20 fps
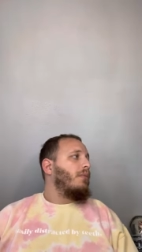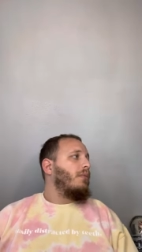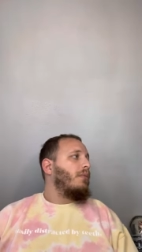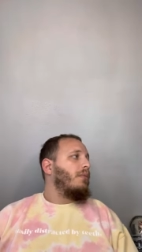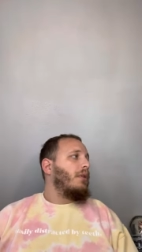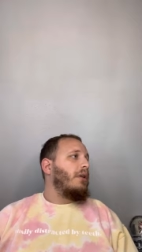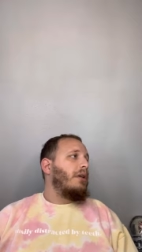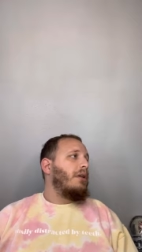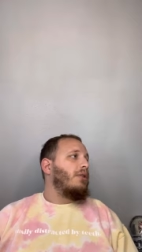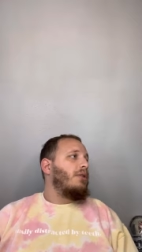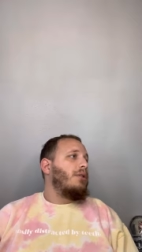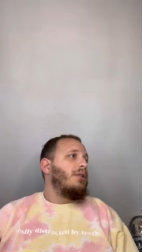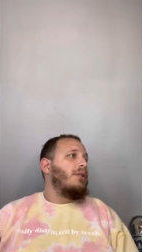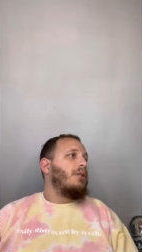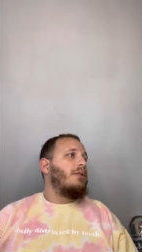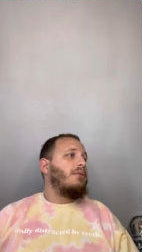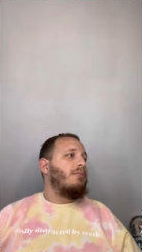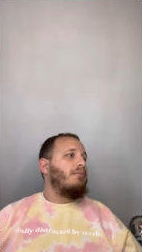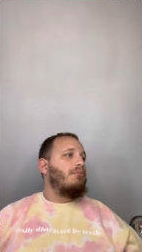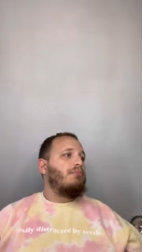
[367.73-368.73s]
like, it
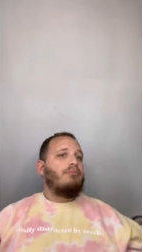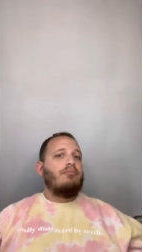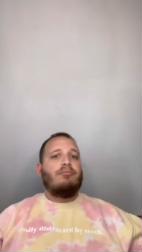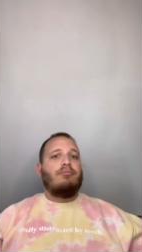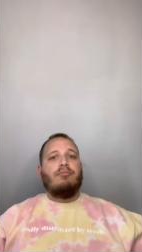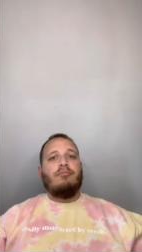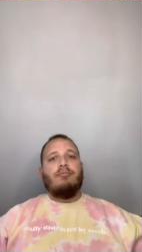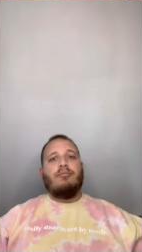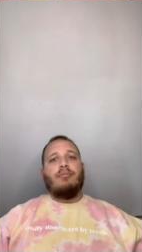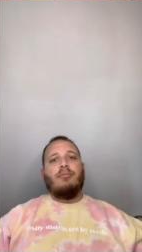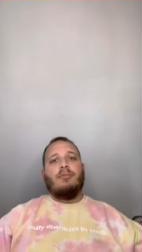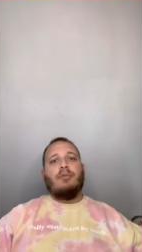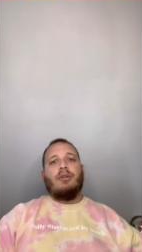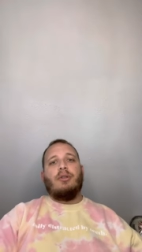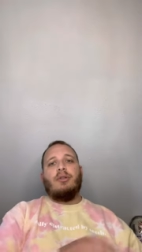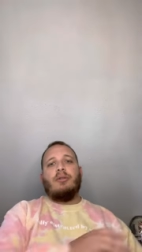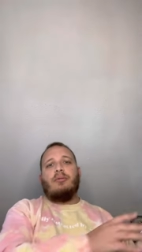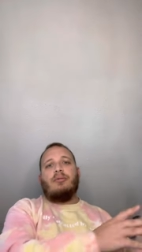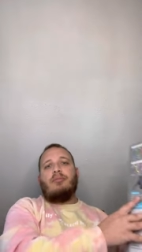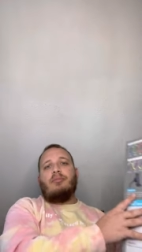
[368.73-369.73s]
just, you
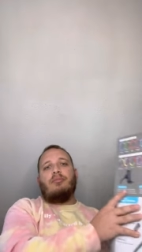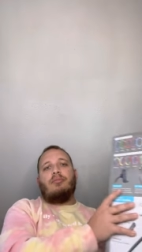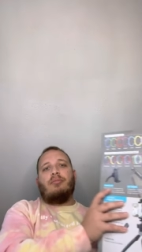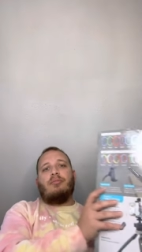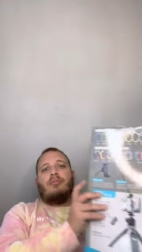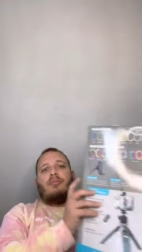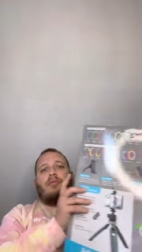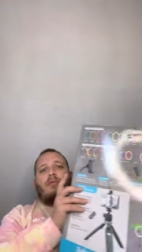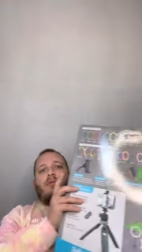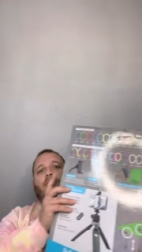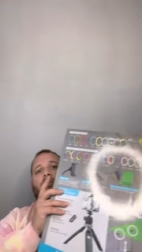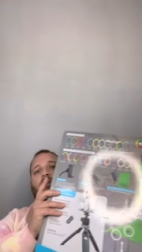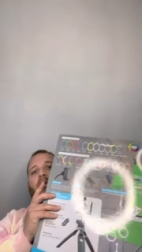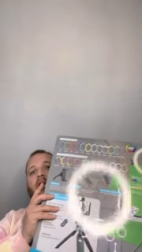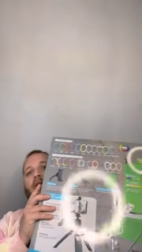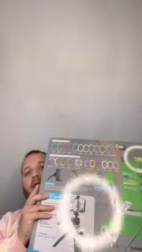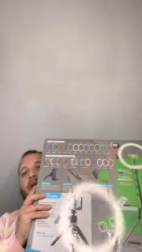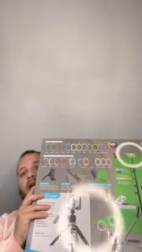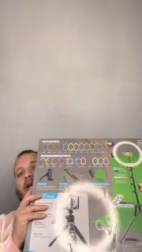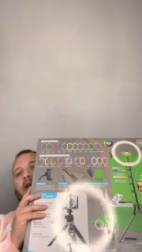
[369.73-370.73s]
know, for
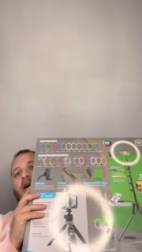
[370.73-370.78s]
thirty-five